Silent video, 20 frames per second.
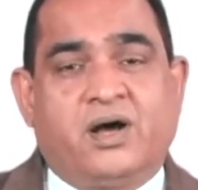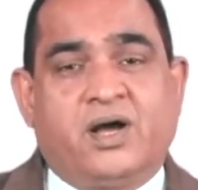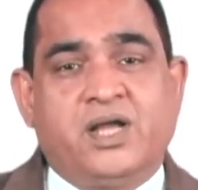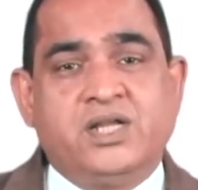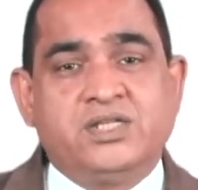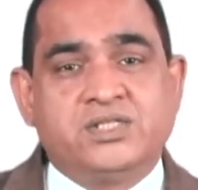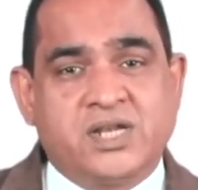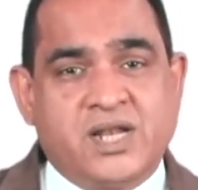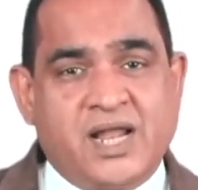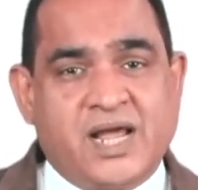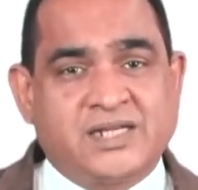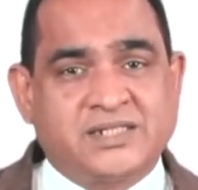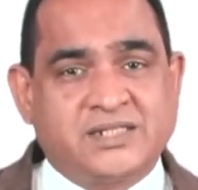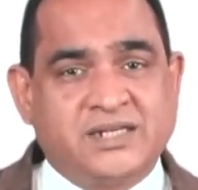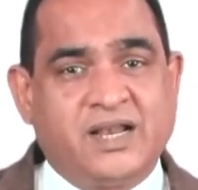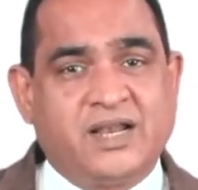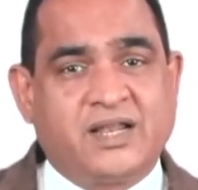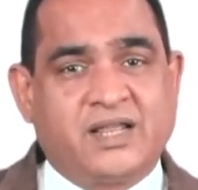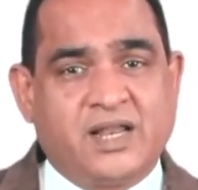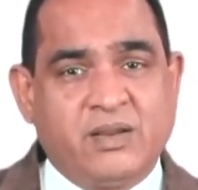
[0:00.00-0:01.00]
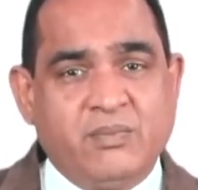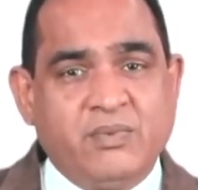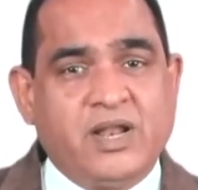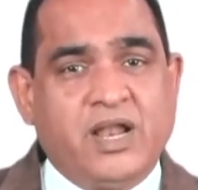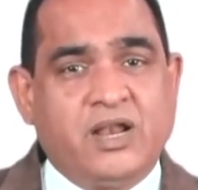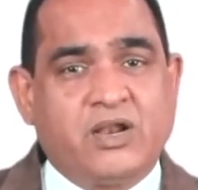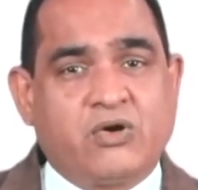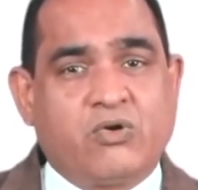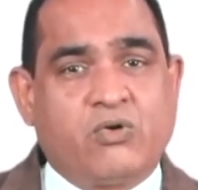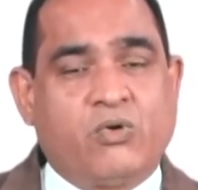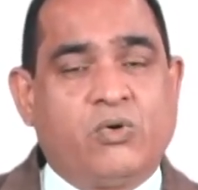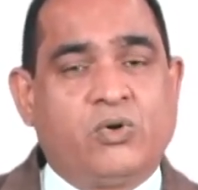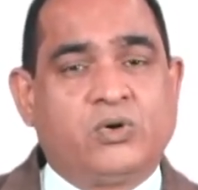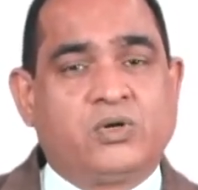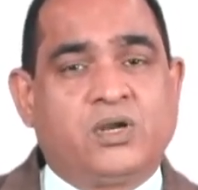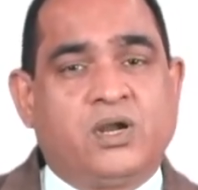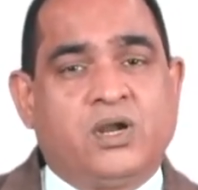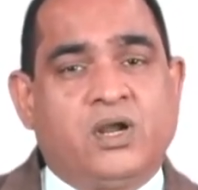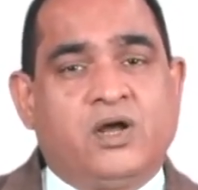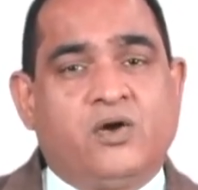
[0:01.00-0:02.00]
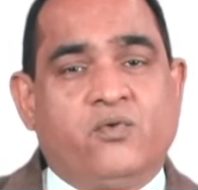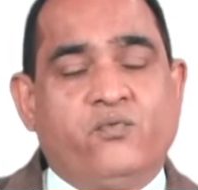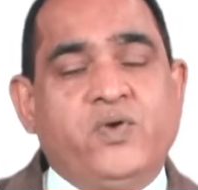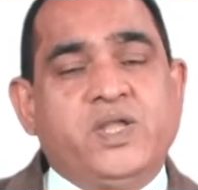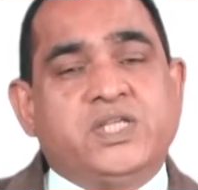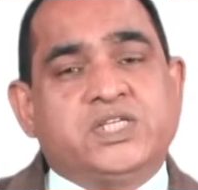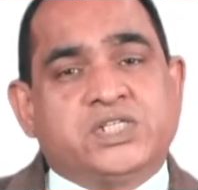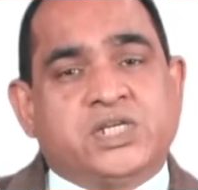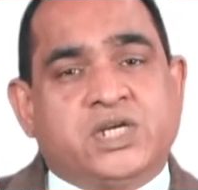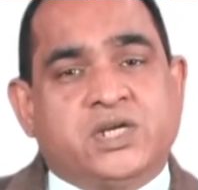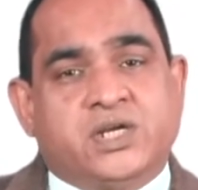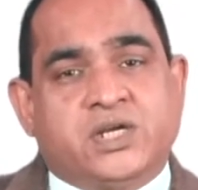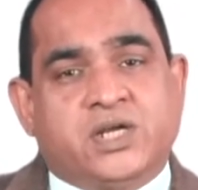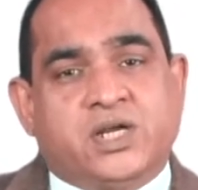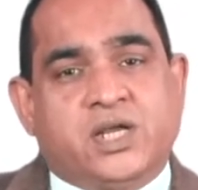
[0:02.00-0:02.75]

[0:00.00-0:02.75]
International Criminal Court, which